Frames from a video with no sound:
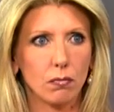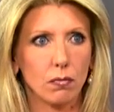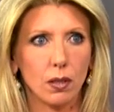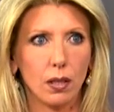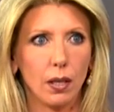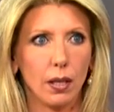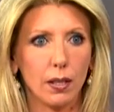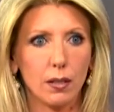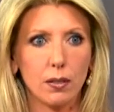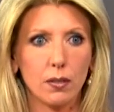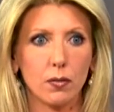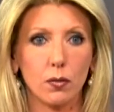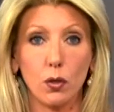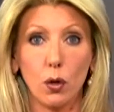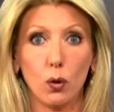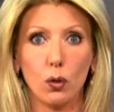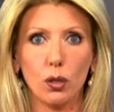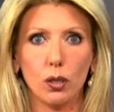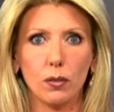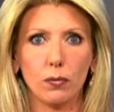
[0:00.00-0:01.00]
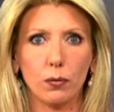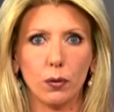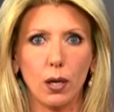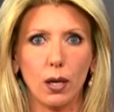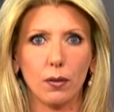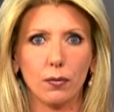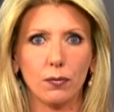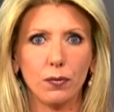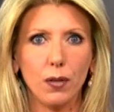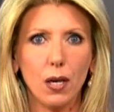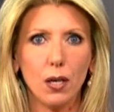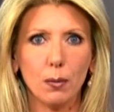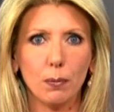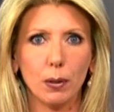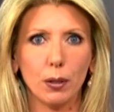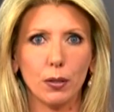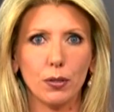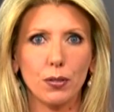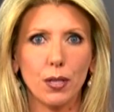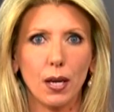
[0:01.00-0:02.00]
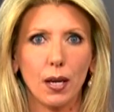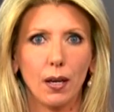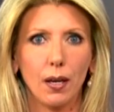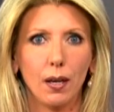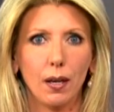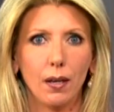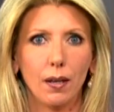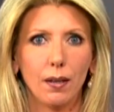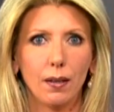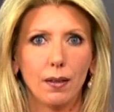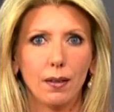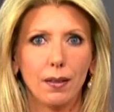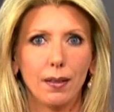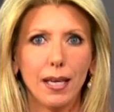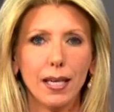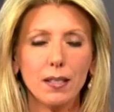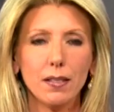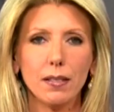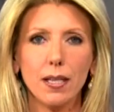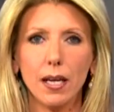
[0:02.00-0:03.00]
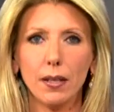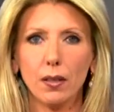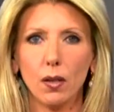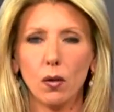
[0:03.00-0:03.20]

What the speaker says: it's no good for our farmers. That's not the